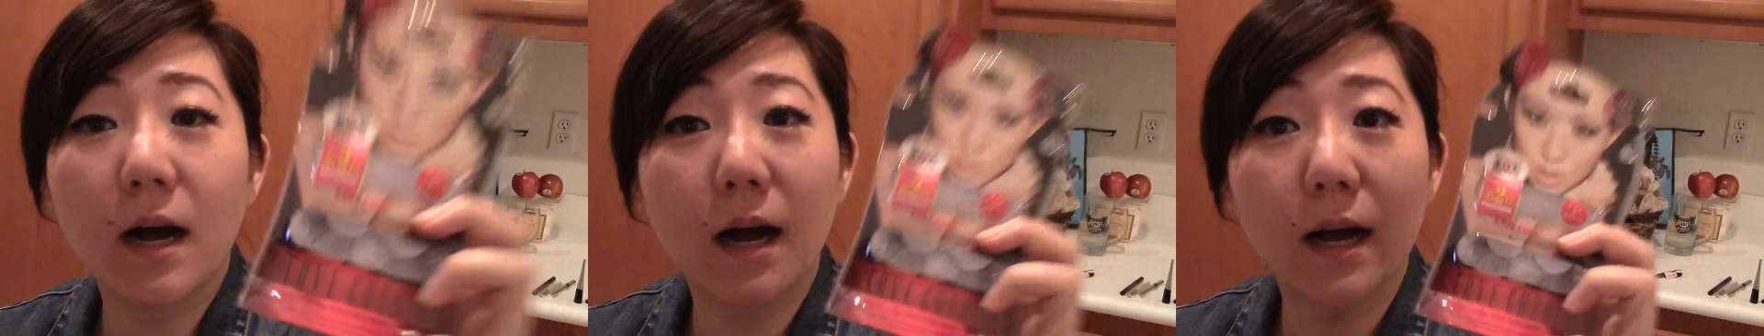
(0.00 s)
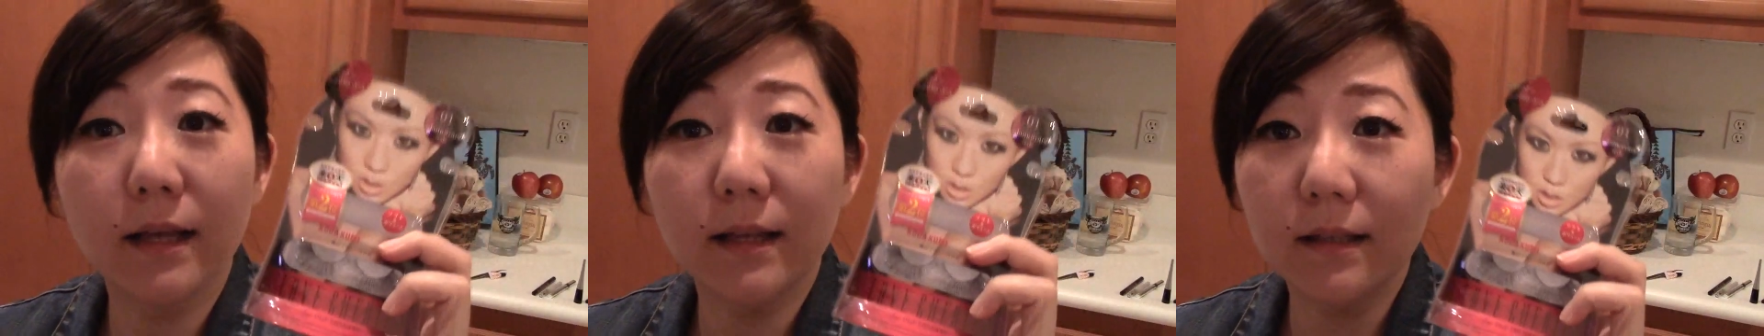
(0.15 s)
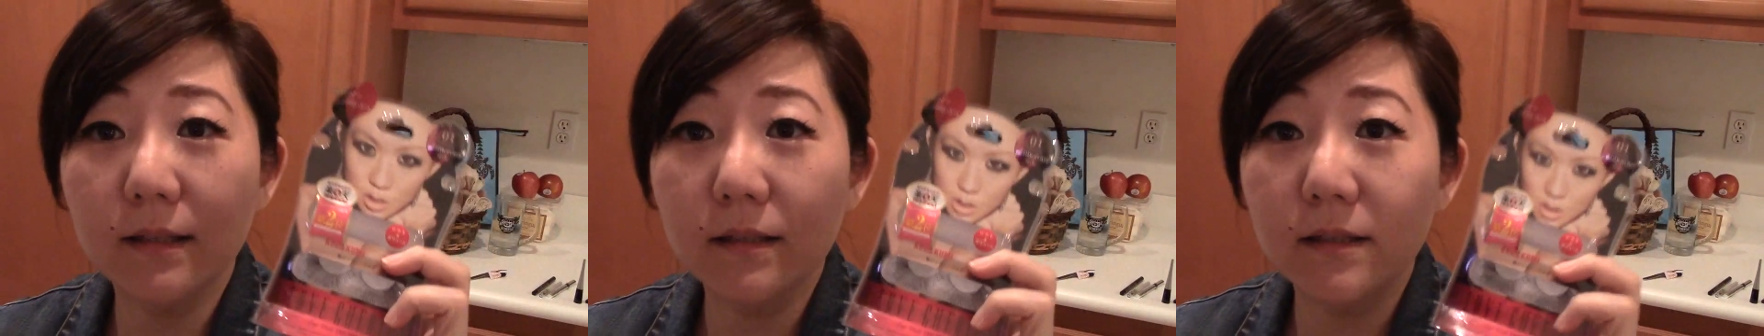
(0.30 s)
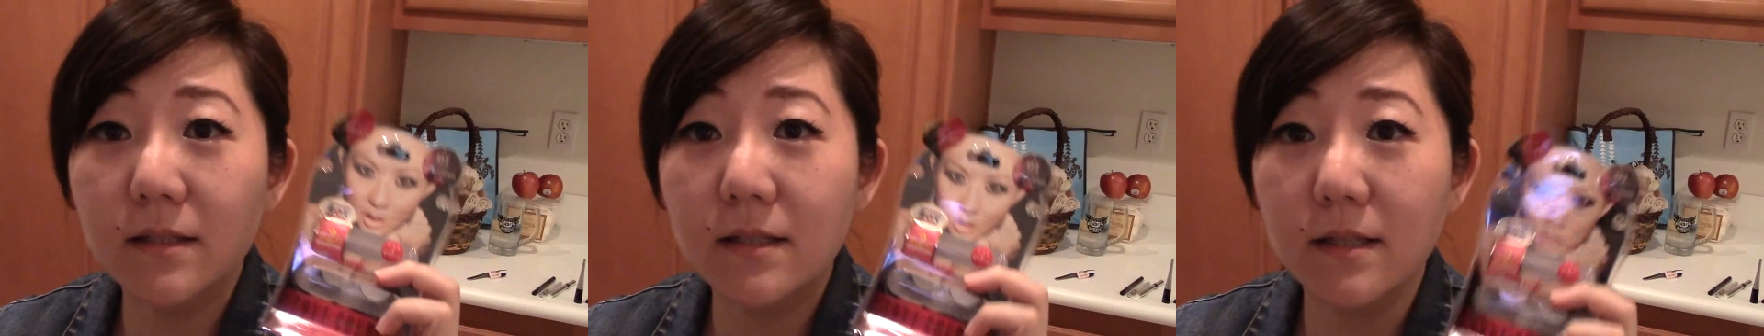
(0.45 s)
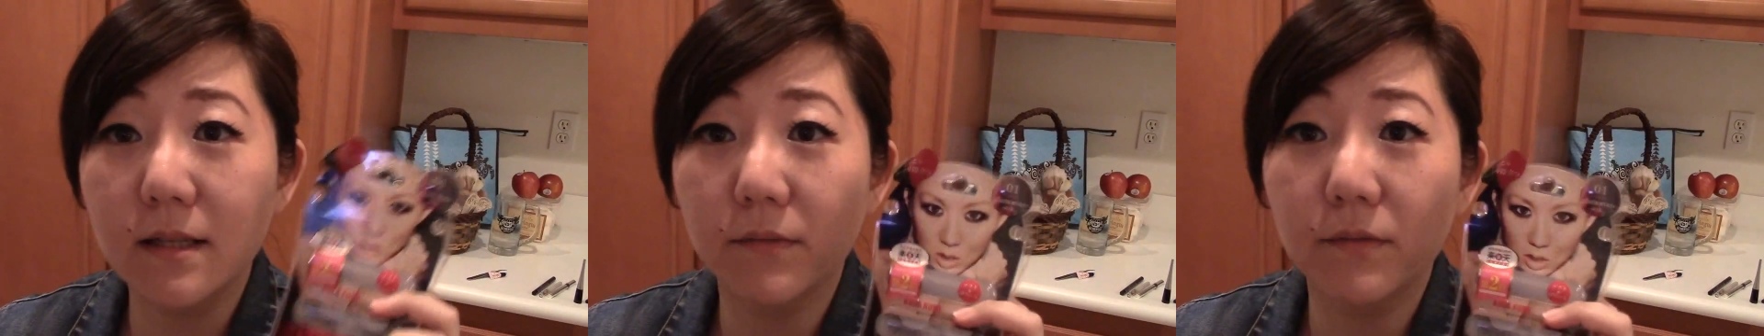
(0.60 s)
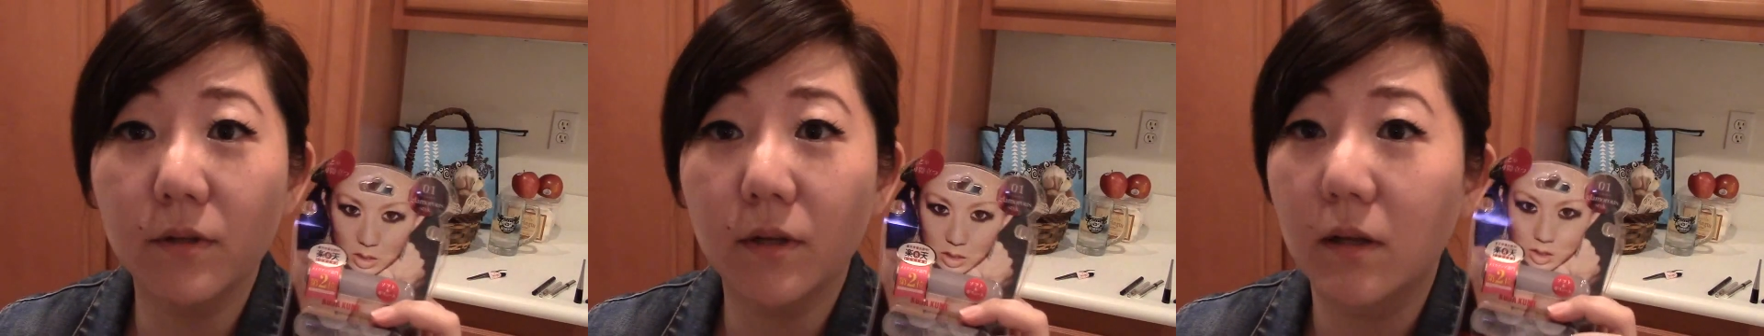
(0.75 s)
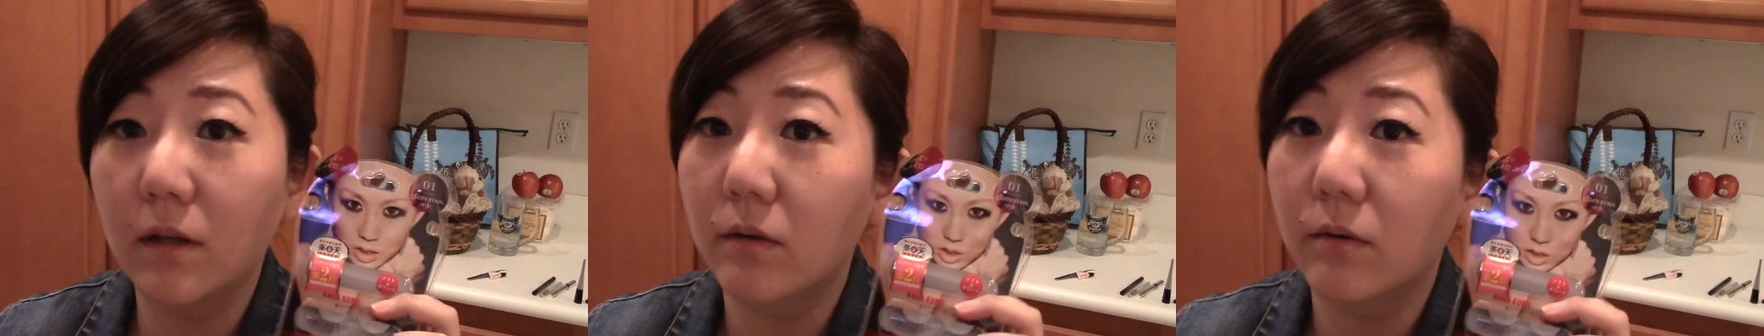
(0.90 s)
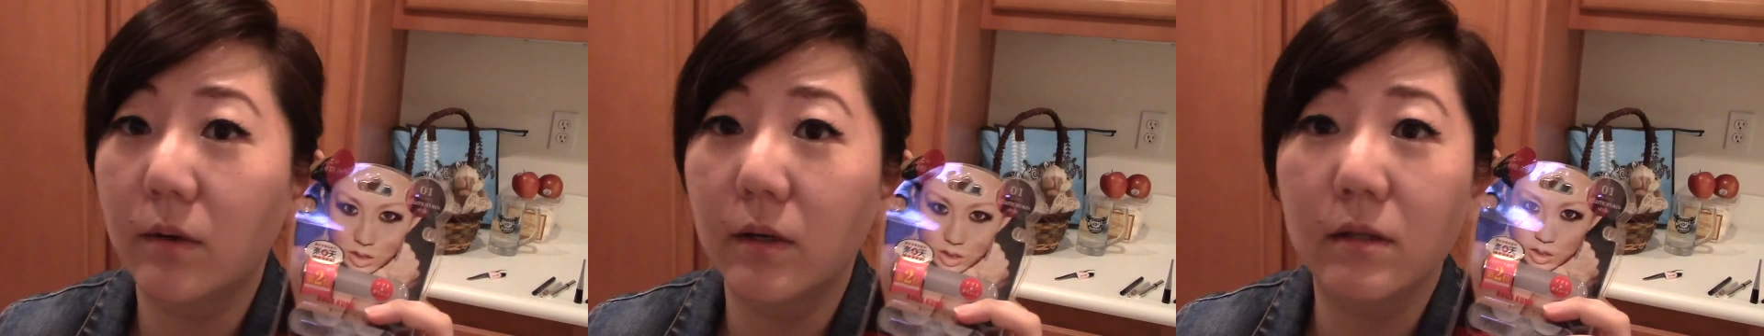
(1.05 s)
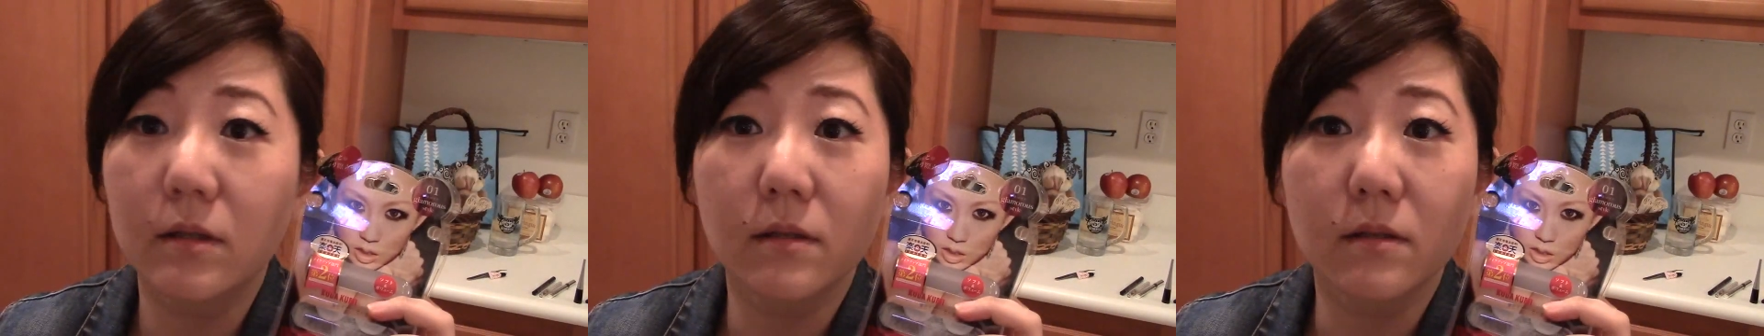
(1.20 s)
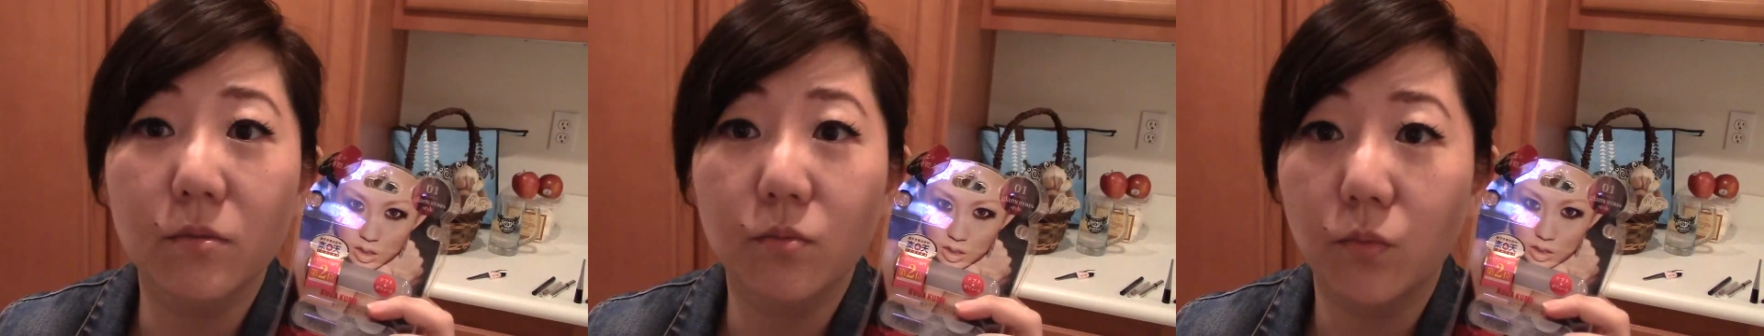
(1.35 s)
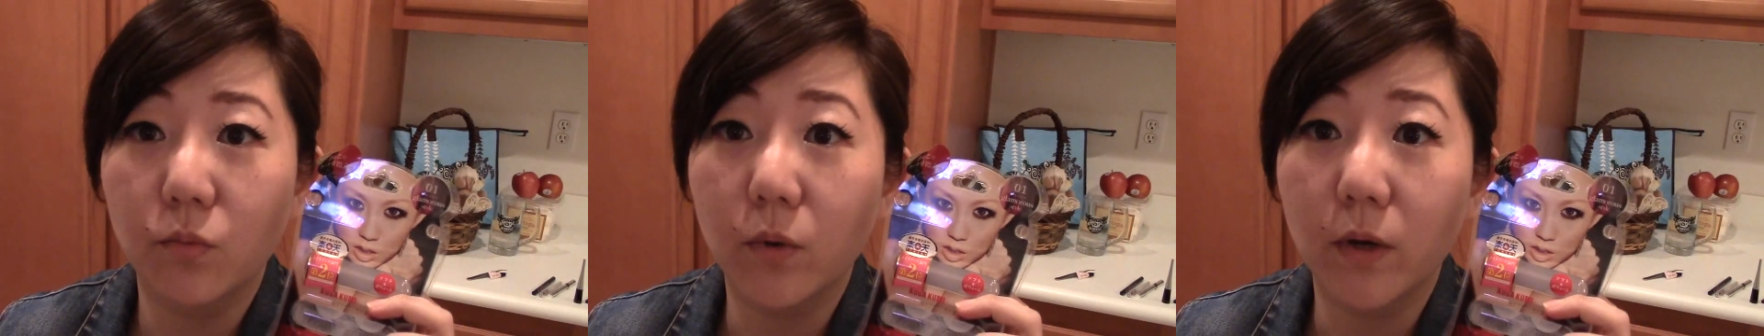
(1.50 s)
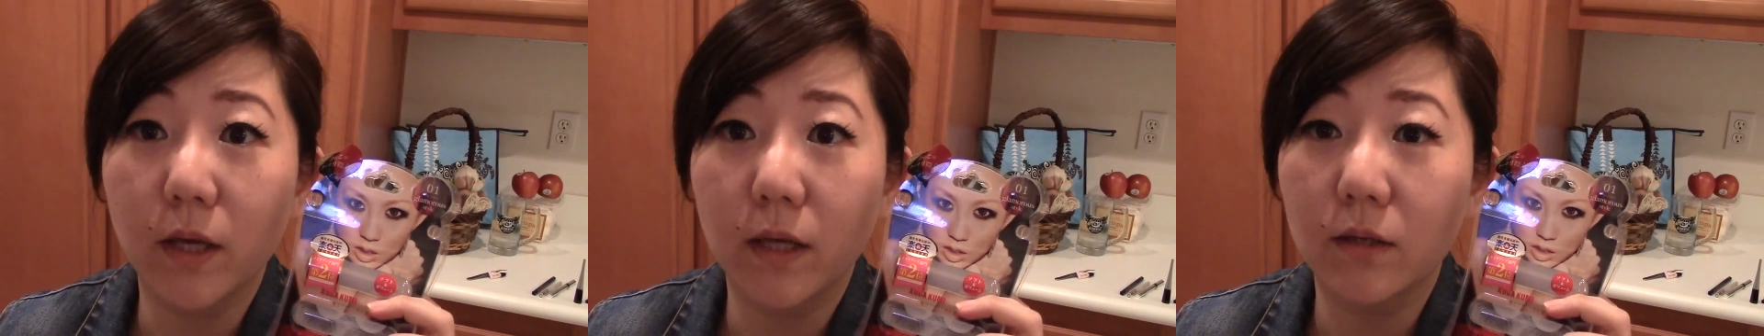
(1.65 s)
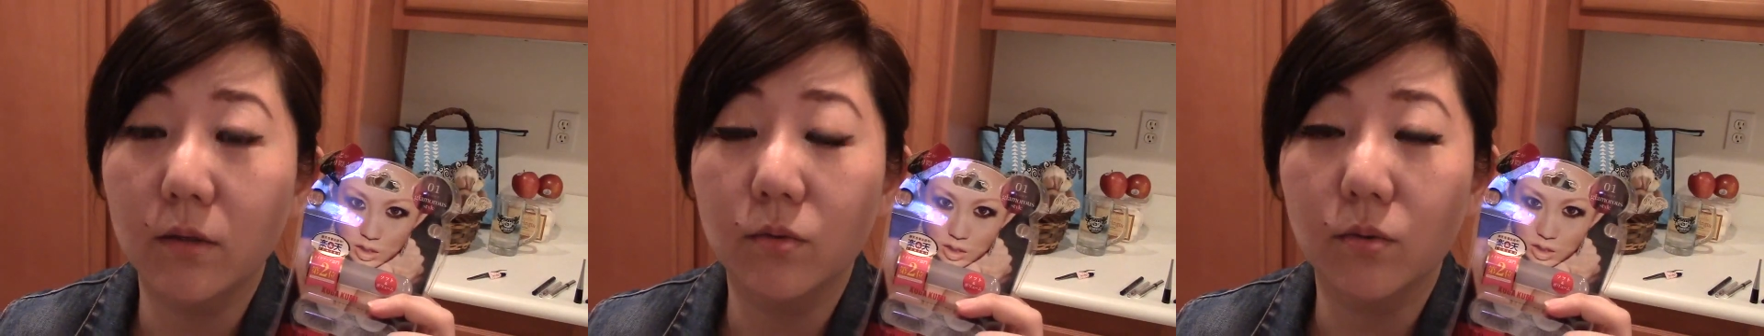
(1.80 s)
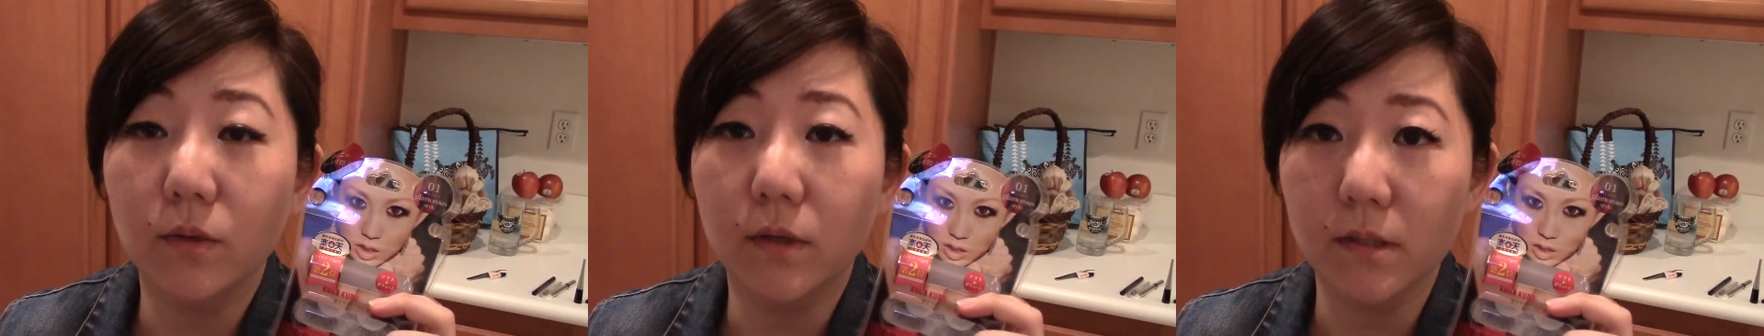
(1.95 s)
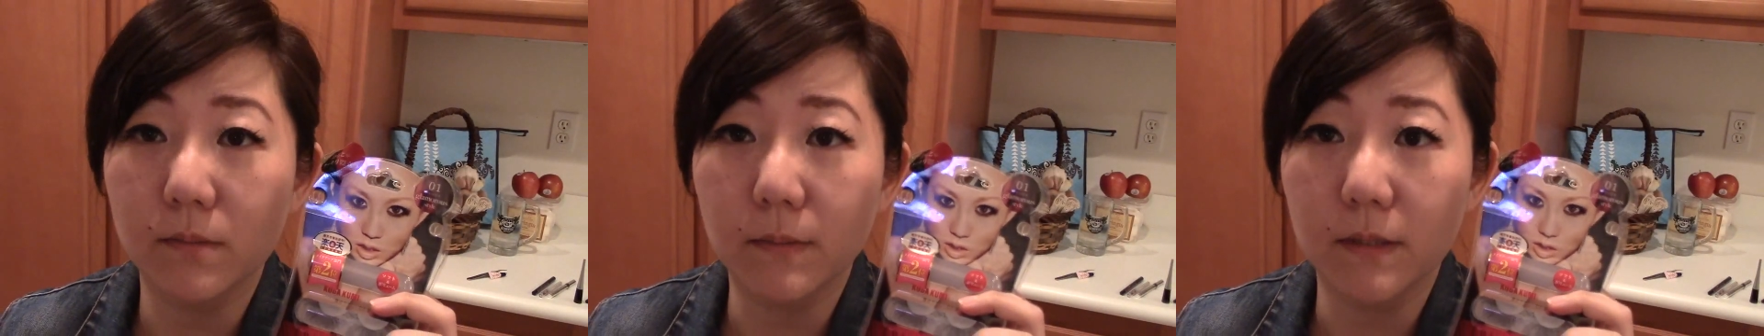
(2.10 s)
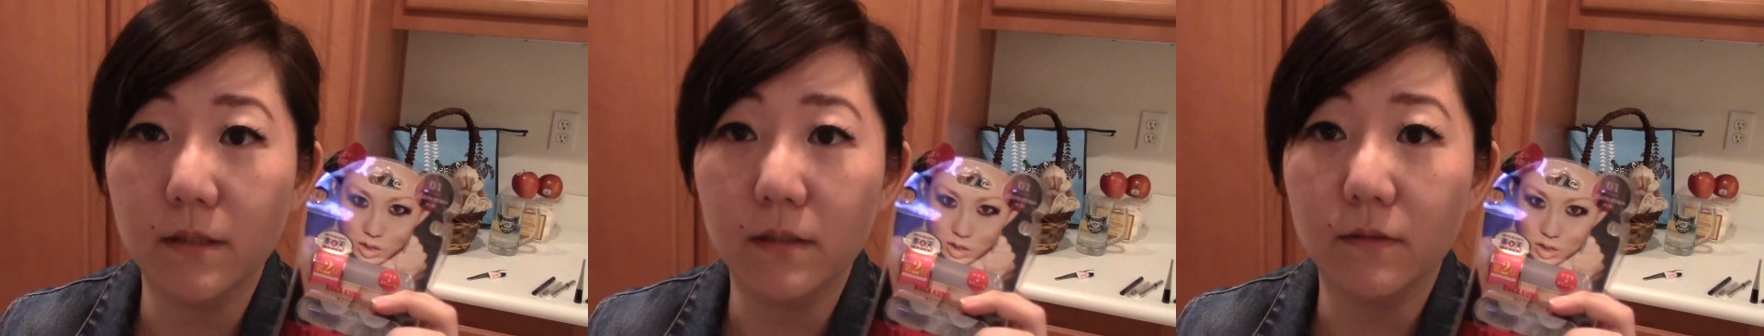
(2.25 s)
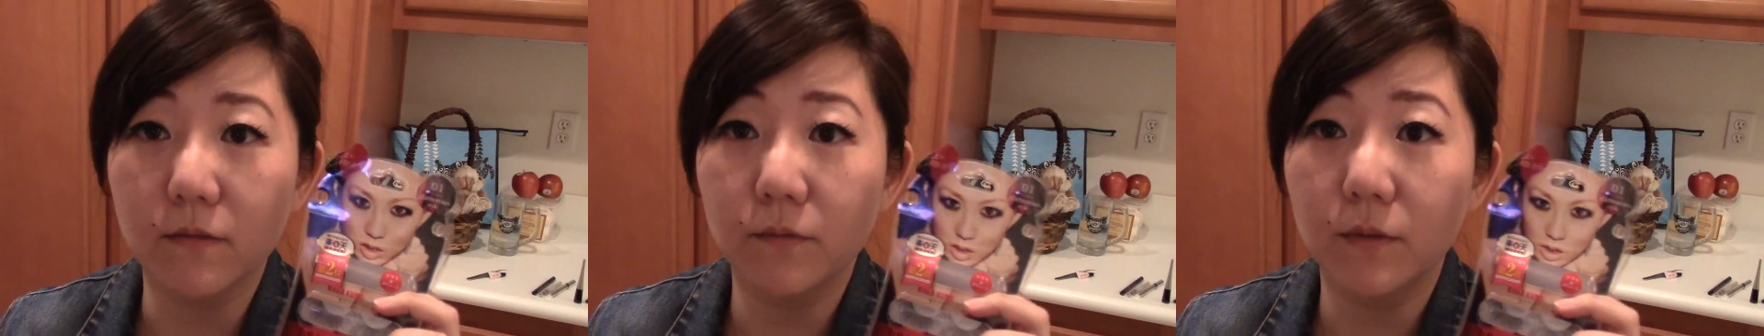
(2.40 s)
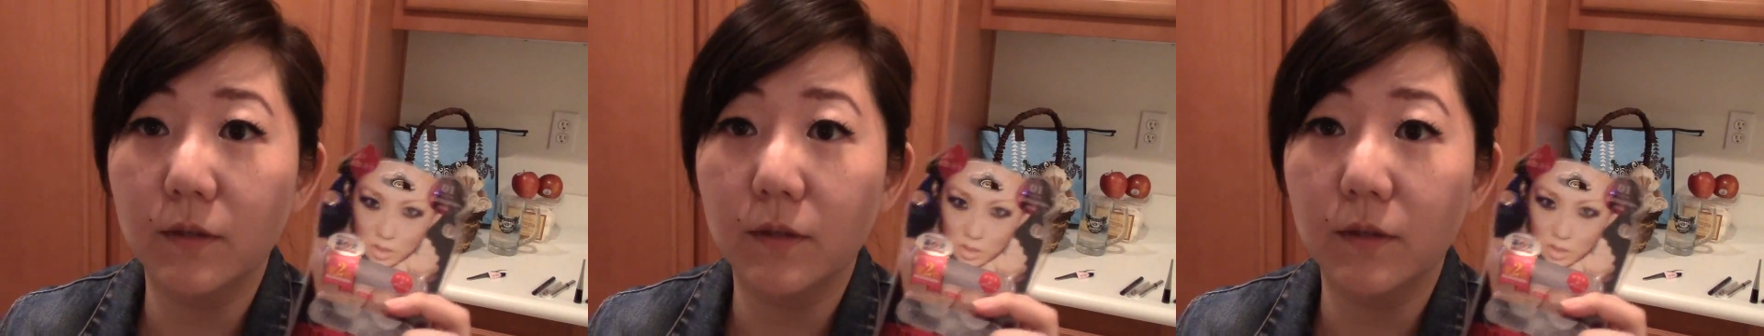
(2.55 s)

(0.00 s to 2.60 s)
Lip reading: I think the $7 one is way too expensive,